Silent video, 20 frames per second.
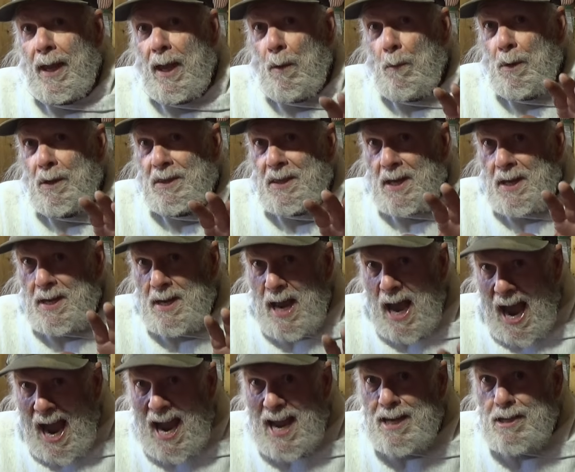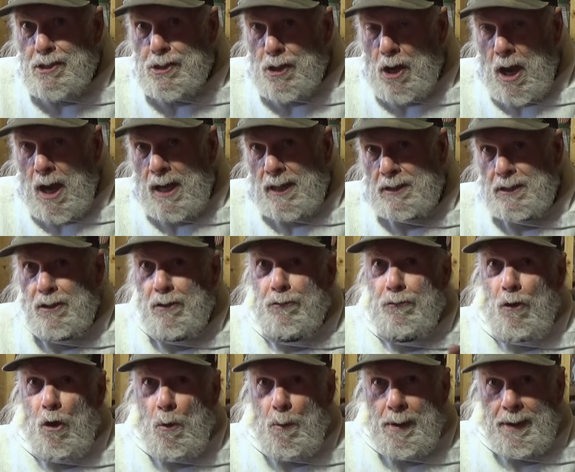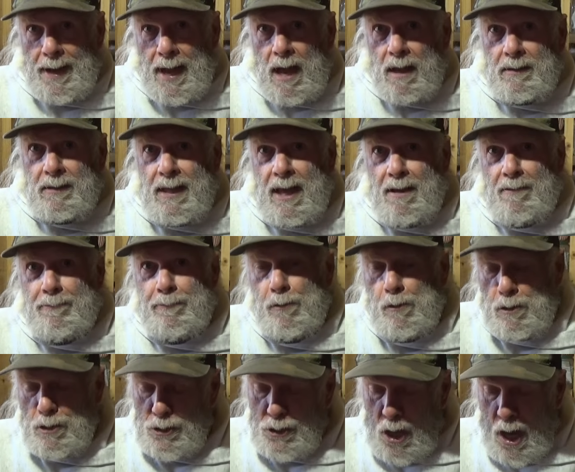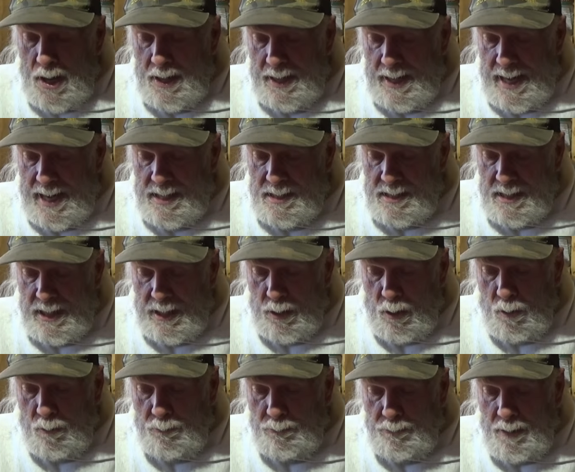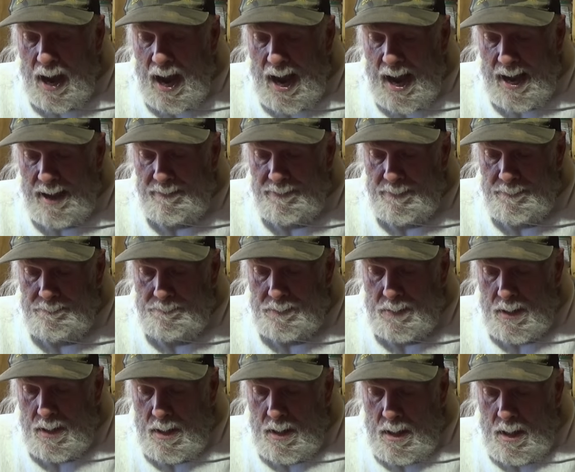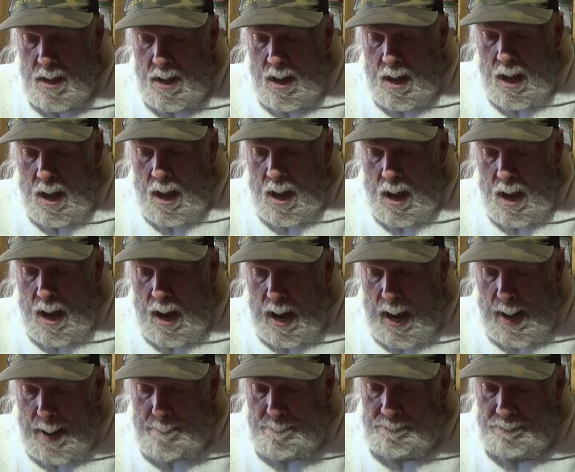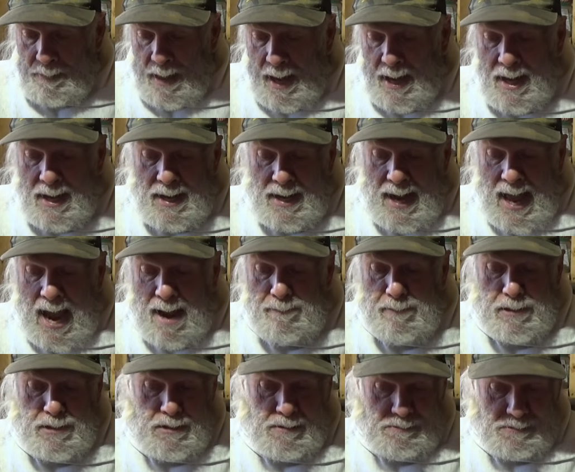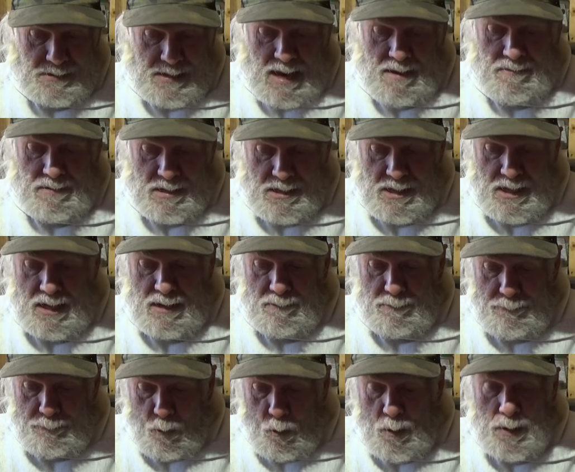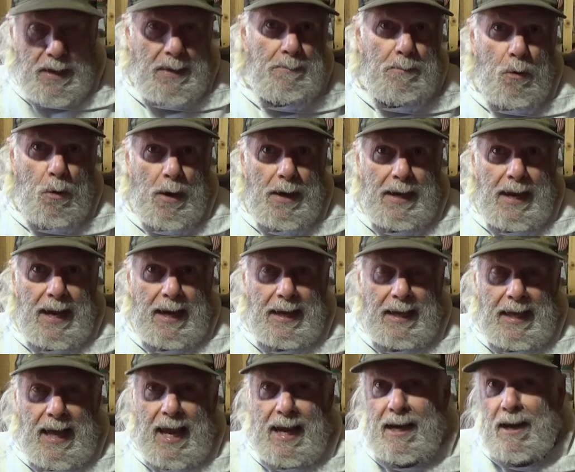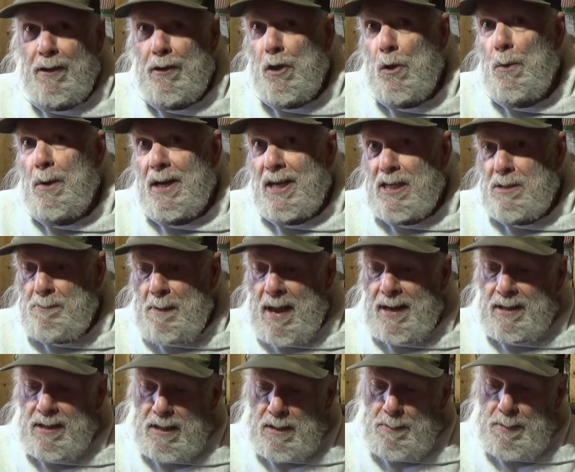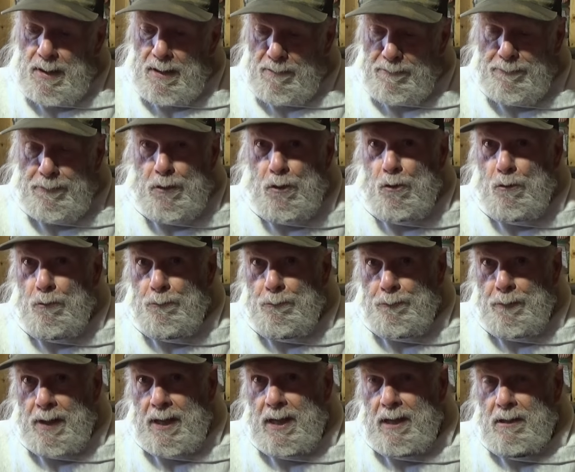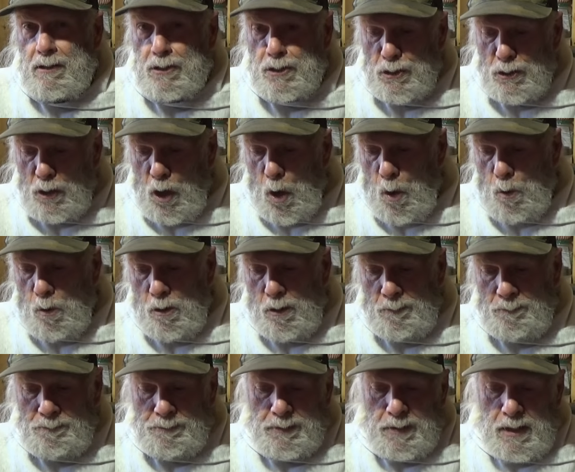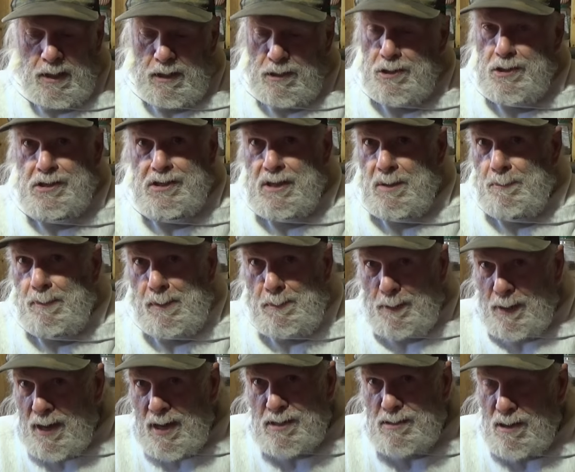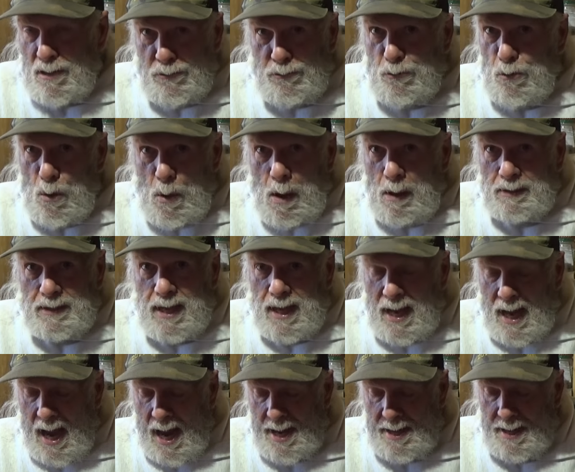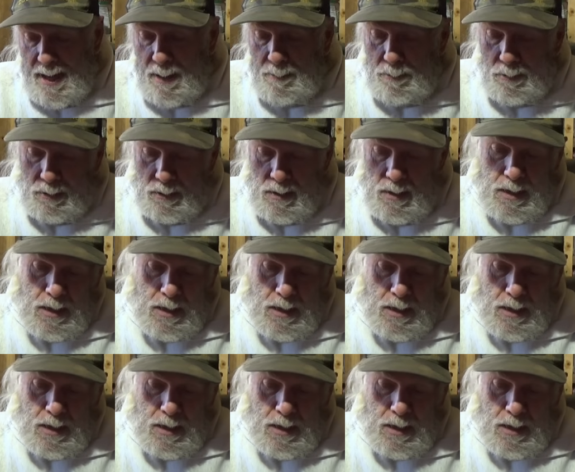it with the 9 shots, throwing out that first shot at 1805, I get an average of 1740.88. Now you would expect it to be a few feet slower, just simply because I threw out that high number.